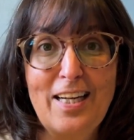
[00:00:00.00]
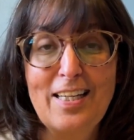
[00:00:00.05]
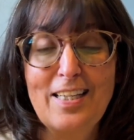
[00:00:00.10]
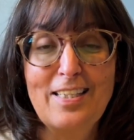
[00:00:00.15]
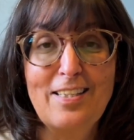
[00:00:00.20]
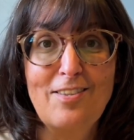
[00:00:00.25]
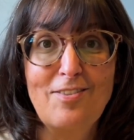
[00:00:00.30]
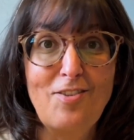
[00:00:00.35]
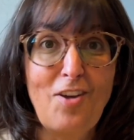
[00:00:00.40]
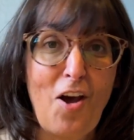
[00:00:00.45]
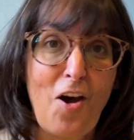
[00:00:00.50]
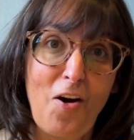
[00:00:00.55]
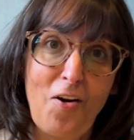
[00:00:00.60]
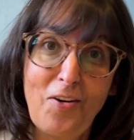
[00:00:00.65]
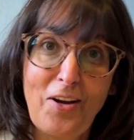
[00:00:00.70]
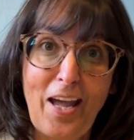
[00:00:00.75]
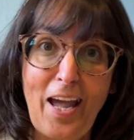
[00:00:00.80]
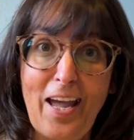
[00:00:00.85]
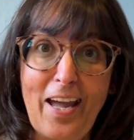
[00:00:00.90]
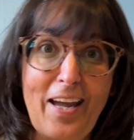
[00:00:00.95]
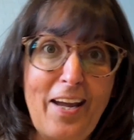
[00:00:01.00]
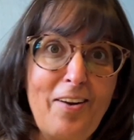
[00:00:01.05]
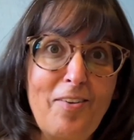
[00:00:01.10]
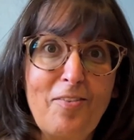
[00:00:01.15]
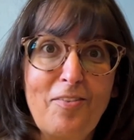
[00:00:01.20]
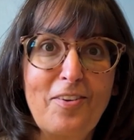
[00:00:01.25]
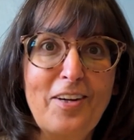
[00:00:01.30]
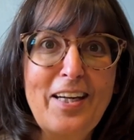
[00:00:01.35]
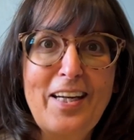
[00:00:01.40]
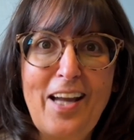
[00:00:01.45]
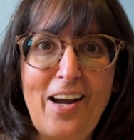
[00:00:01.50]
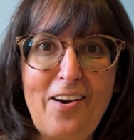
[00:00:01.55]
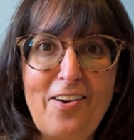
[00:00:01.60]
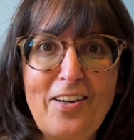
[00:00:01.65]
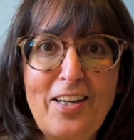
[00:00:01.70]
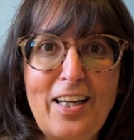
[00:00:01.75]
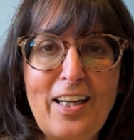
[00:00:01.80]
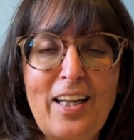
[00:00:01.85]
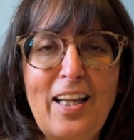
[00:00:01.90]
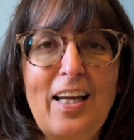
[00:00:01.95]
And it says, "Okay,
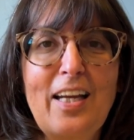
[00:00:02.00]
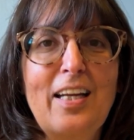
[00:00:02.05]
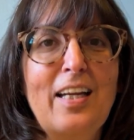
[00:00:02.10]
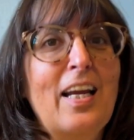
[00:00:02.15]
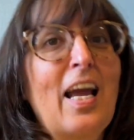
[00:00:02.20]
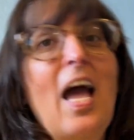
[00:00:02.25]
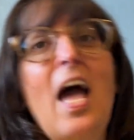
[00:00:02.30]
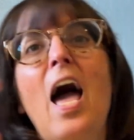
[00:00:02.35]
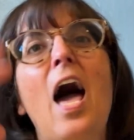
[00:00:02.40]
recalculating."